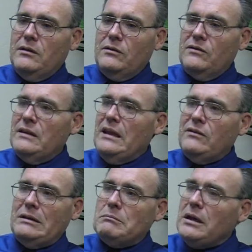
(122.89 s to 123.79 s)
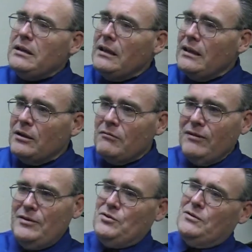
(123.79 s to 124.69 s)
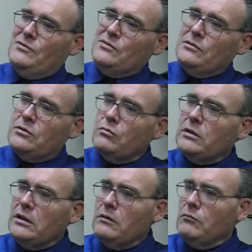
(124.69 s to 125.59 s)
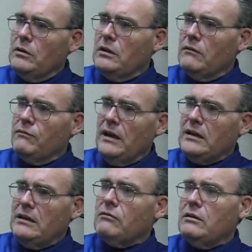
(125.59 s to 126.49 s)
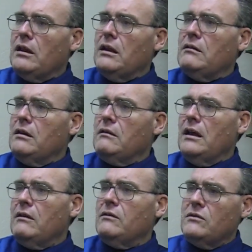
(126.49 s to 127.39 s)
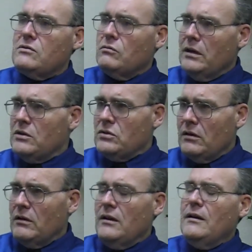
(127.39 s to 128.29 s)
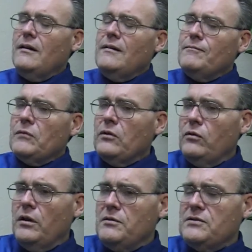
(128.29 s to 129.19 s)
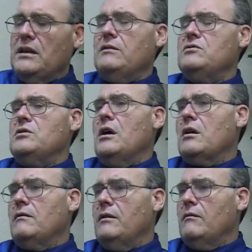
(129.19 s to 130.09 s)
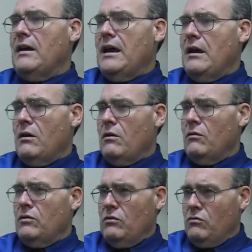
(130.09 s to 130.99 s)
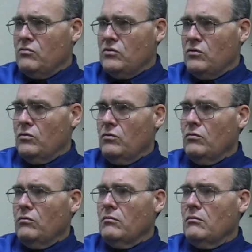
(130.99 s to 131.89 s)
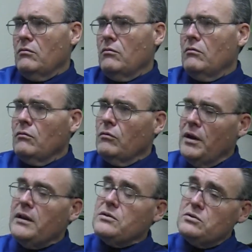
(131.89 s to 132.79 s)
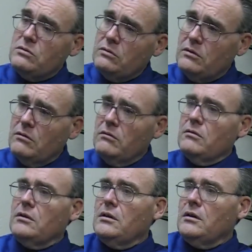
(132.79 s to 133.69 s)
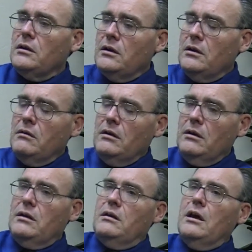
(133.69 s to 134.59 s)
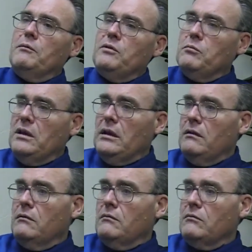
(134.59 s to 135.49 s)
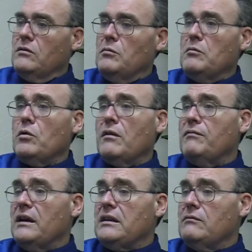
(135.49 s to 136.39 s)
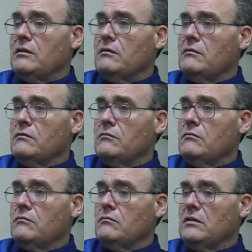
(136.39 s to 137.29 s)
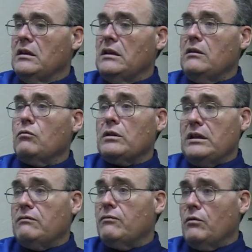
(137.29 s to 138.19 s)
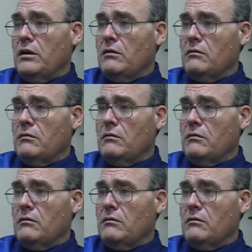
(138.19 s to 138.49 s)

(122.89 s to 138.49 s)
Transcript: snakes and monkey interventions to really be effective in that situation. So understanding the geography of how you do what it is you do helps me to be more effective at getting relief for you.